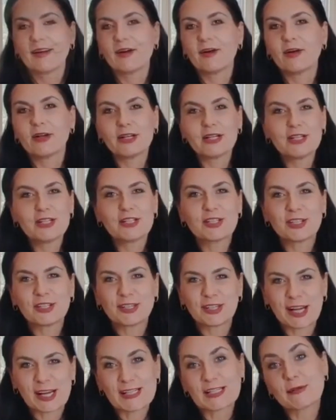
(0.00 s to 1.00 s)

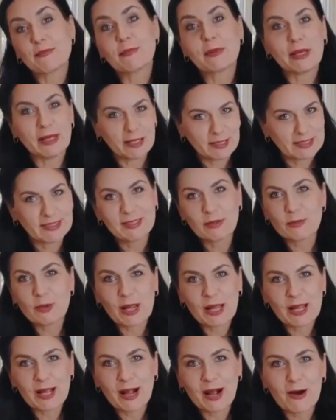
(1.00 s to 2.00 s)
Original recipe and the
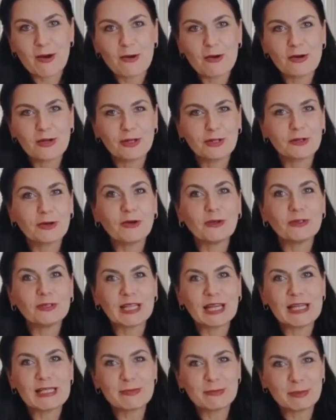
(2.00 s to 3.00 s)
way how in old
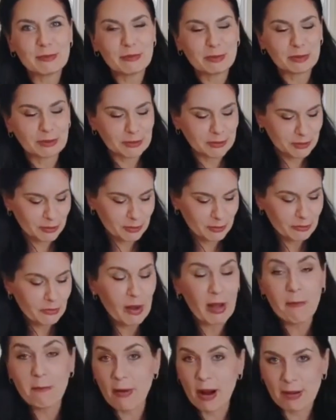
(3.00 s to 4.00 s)
days people do,
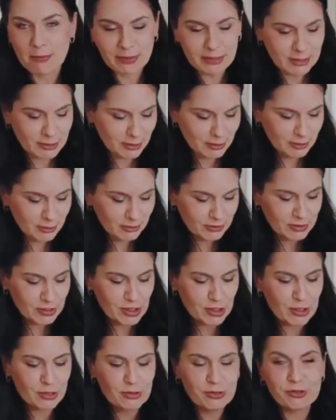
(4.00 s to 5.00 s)
my mom includes,
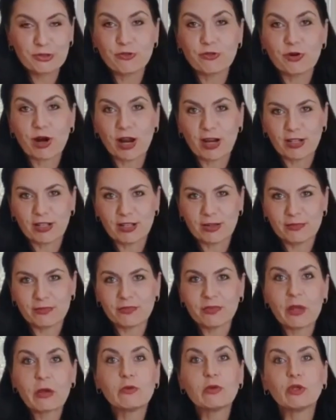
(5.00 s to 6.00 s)
she used grater.
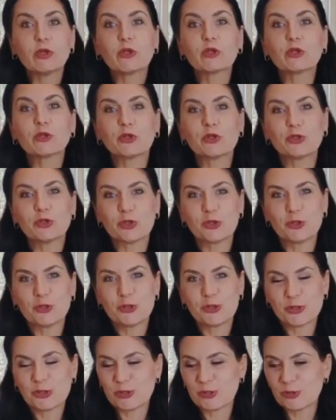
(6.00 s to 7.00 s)
We're not going to
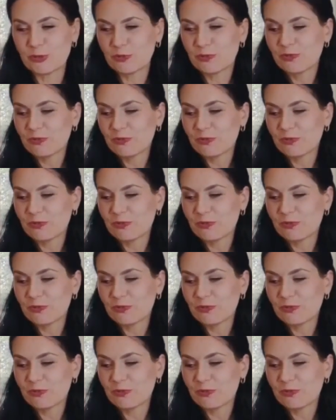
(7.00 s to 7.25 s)
use to do